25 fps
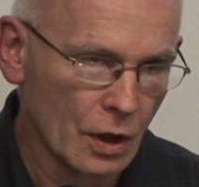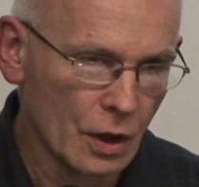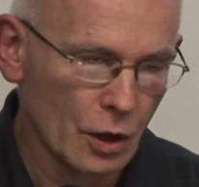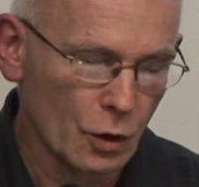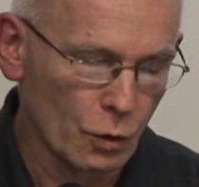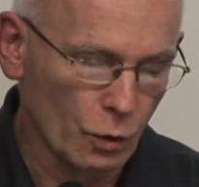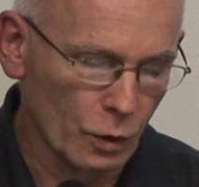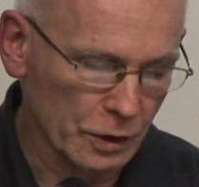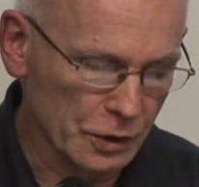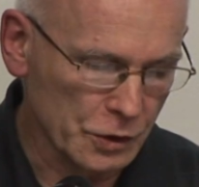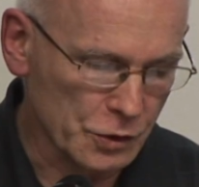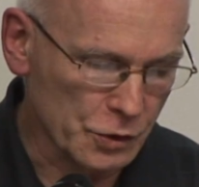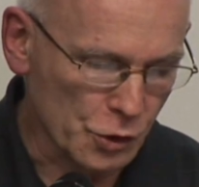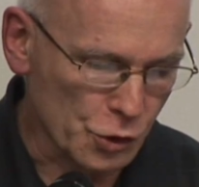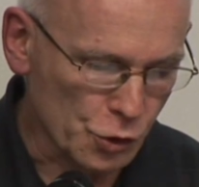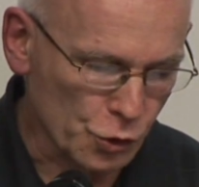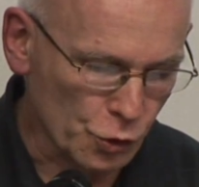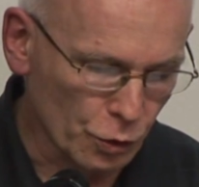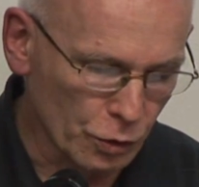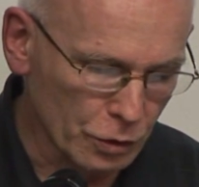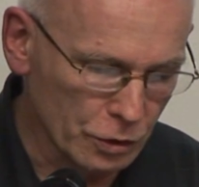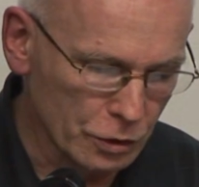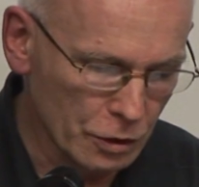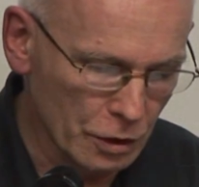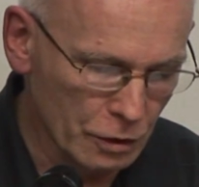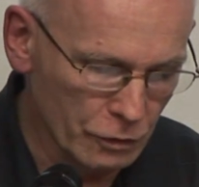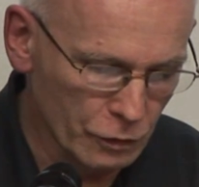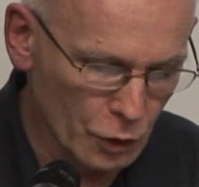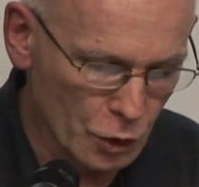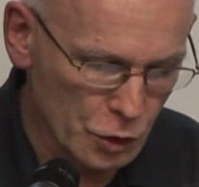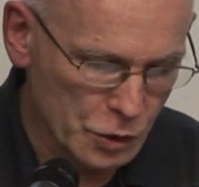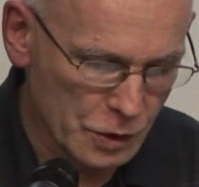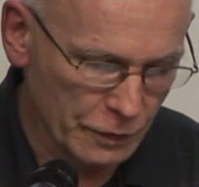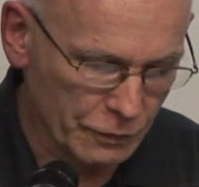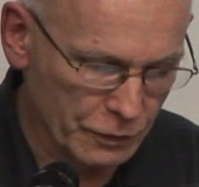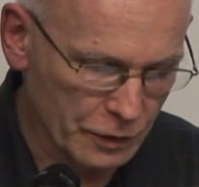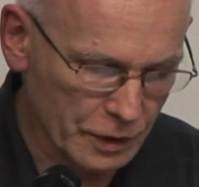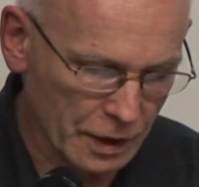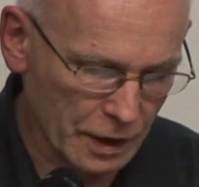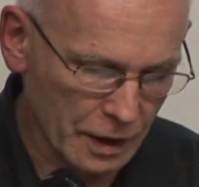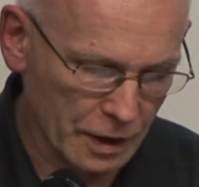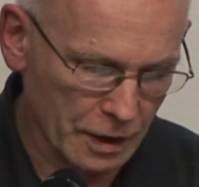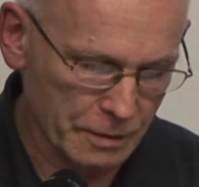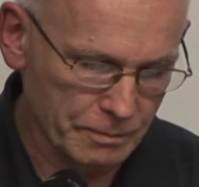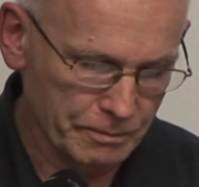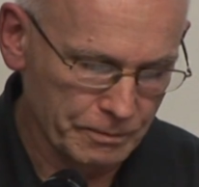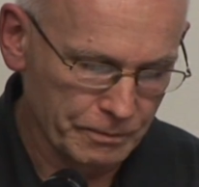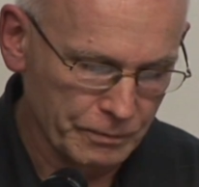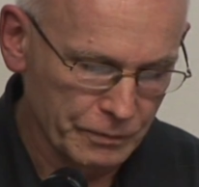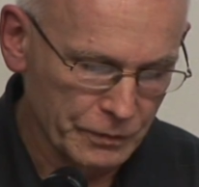What is the story of Joseph K?
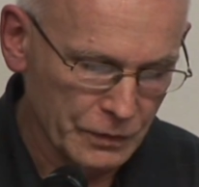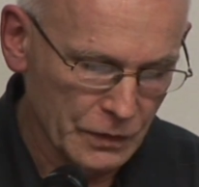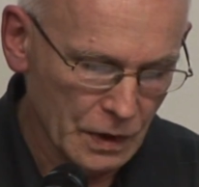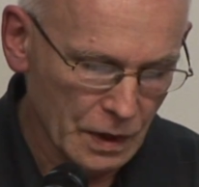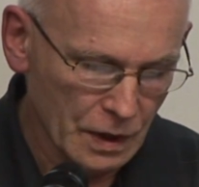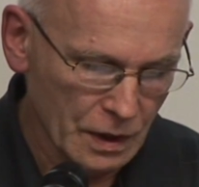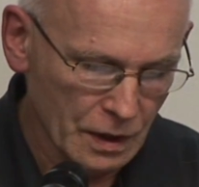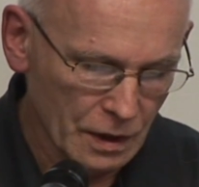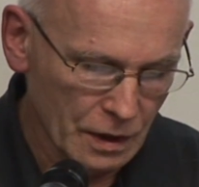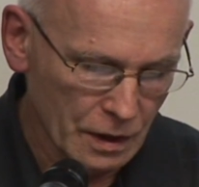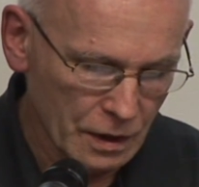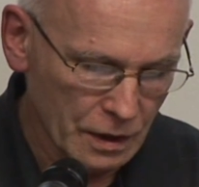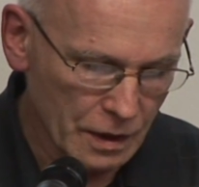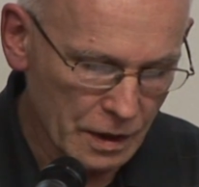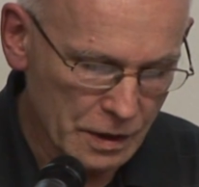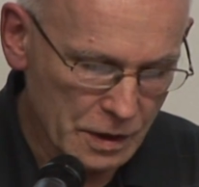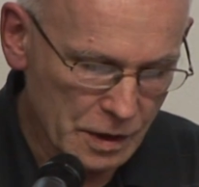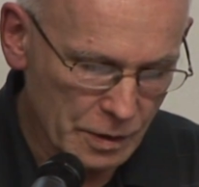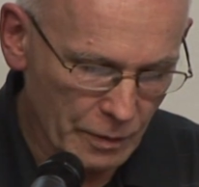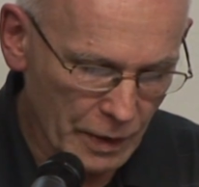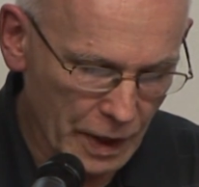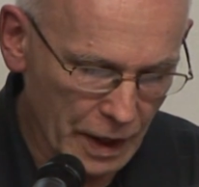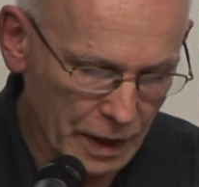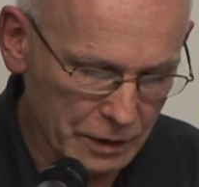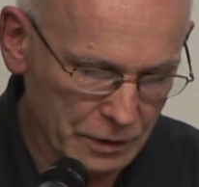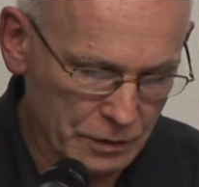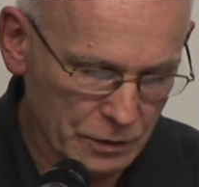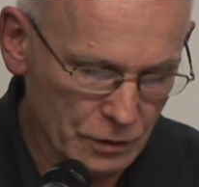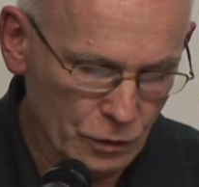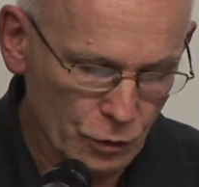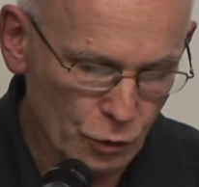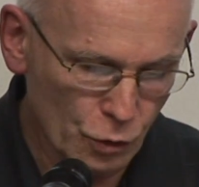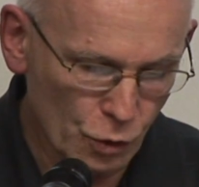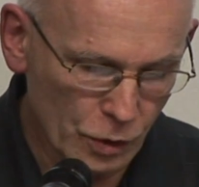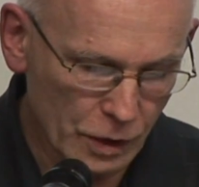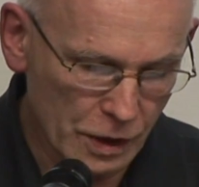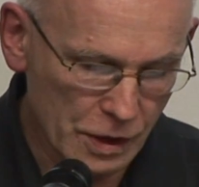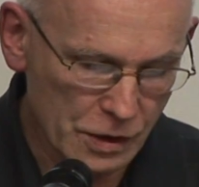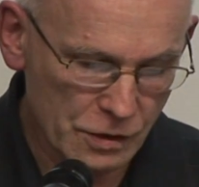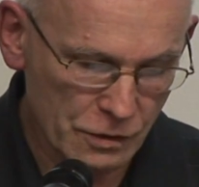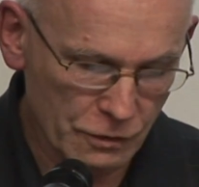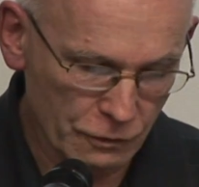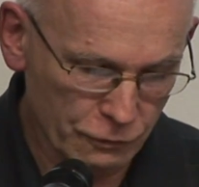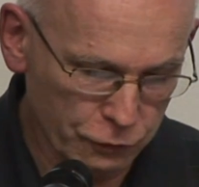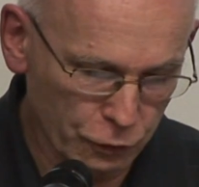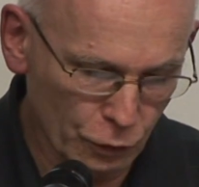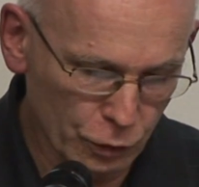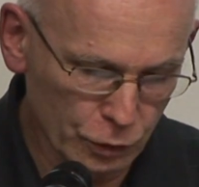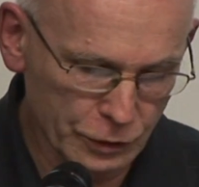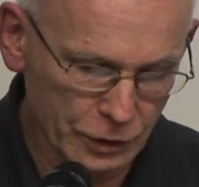He is a man who has
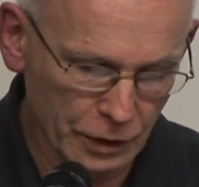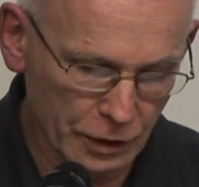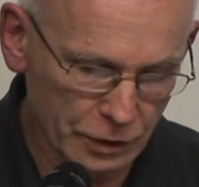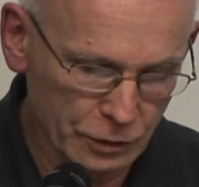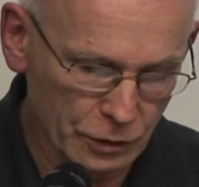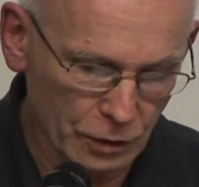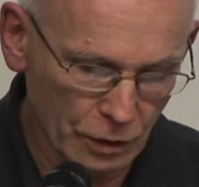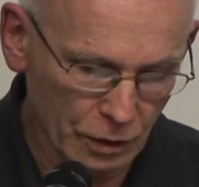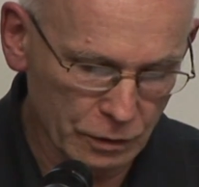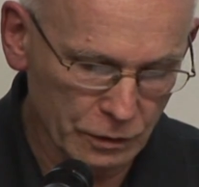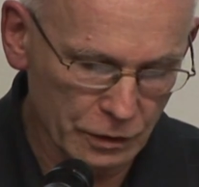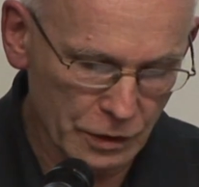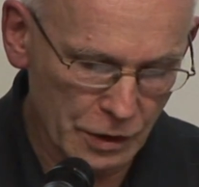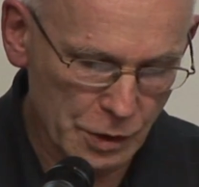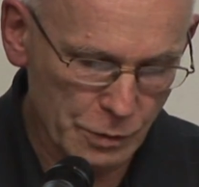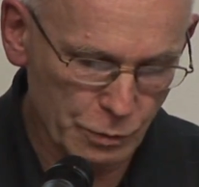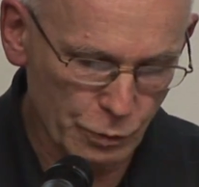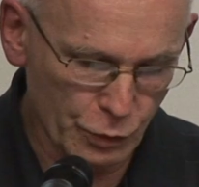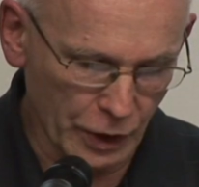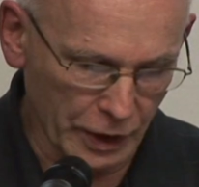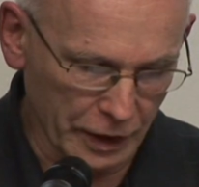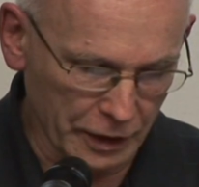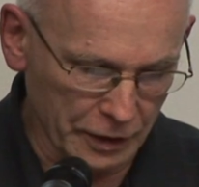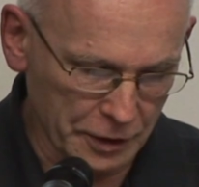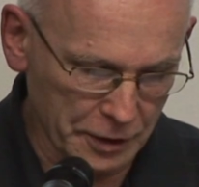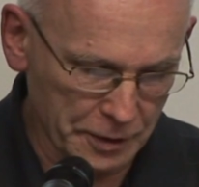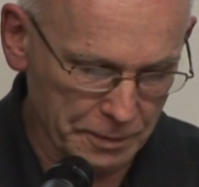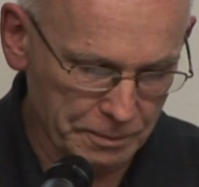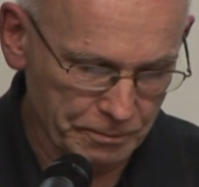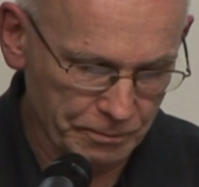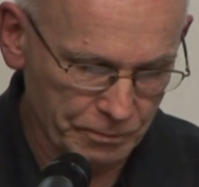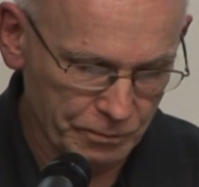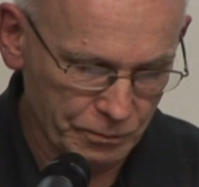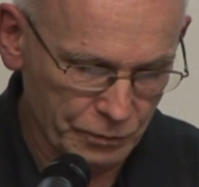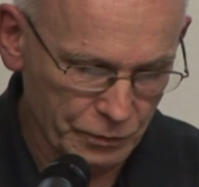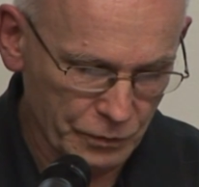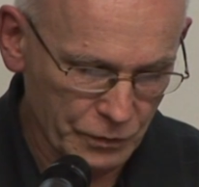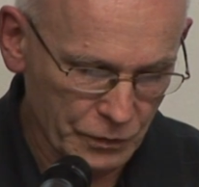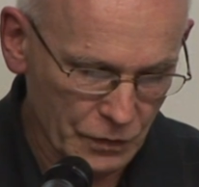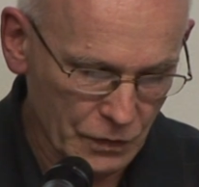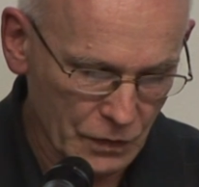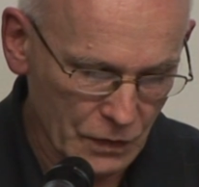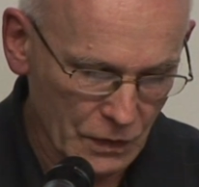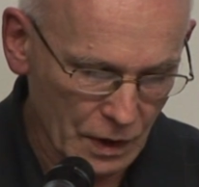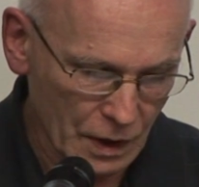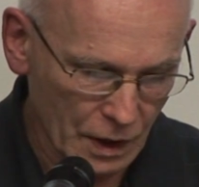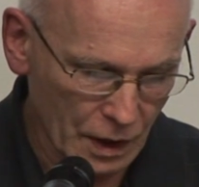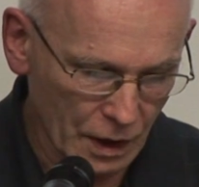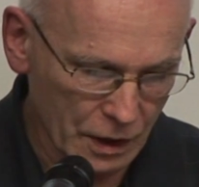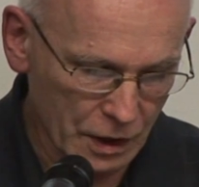faltered on this brink,
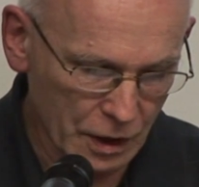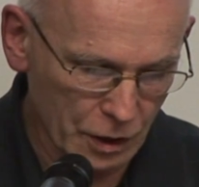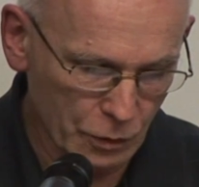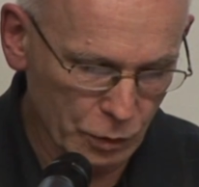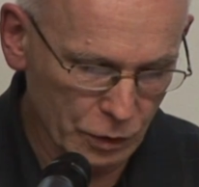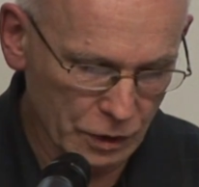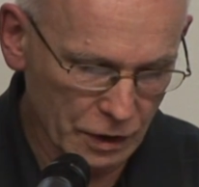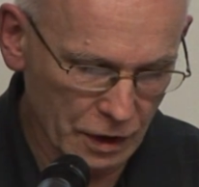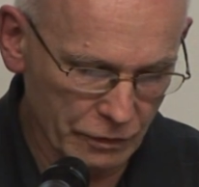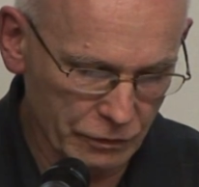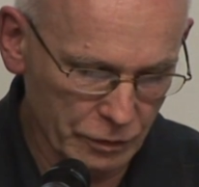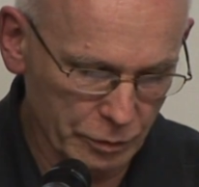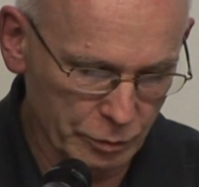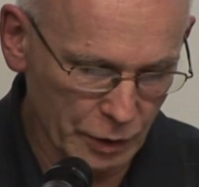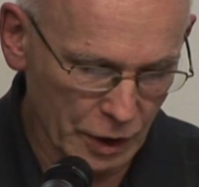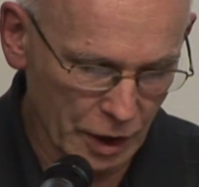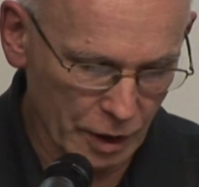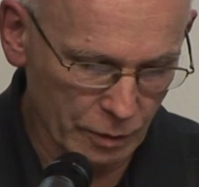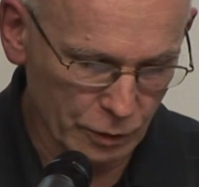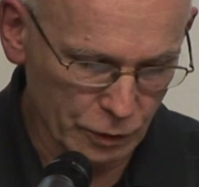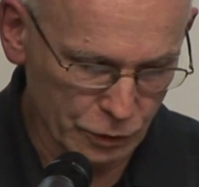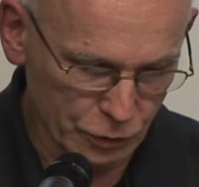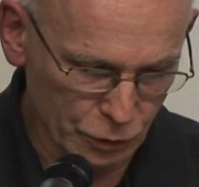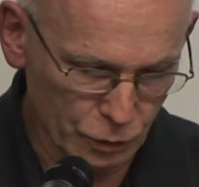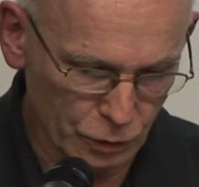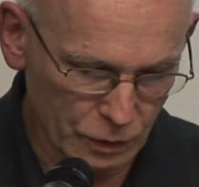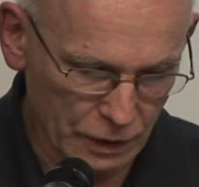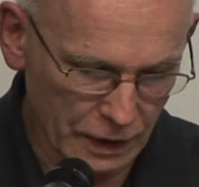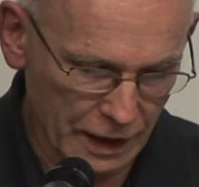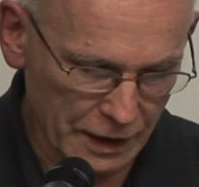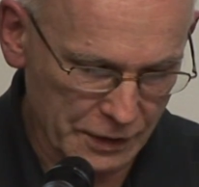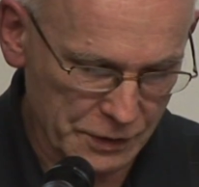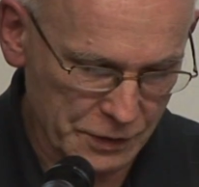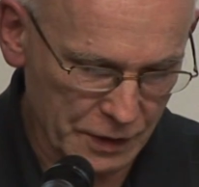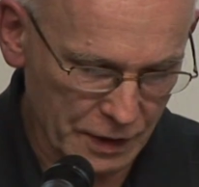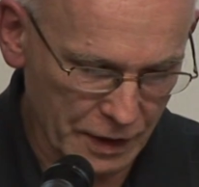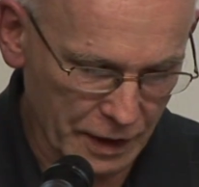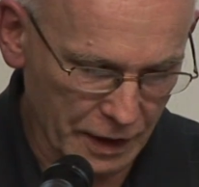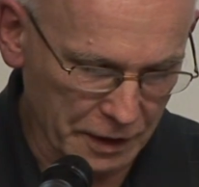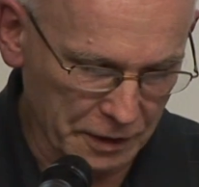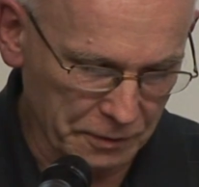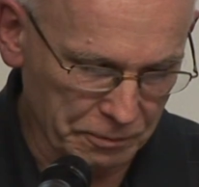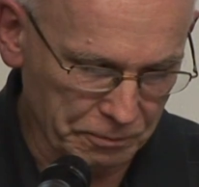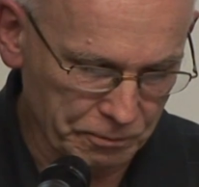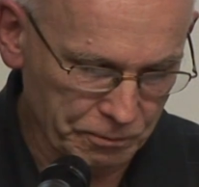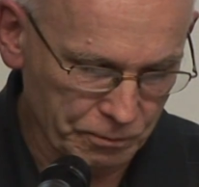and he would never be able to relax again.